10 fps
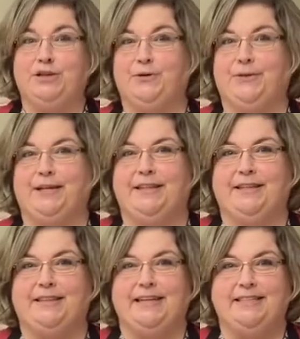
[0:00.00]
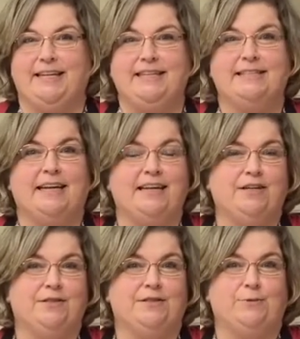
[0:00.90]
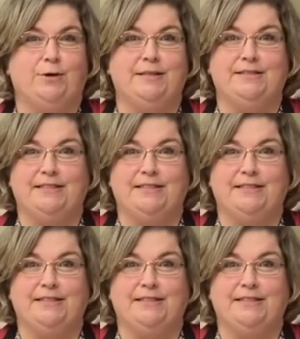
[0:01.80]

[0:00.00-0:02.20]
You'll think that they taste like the ones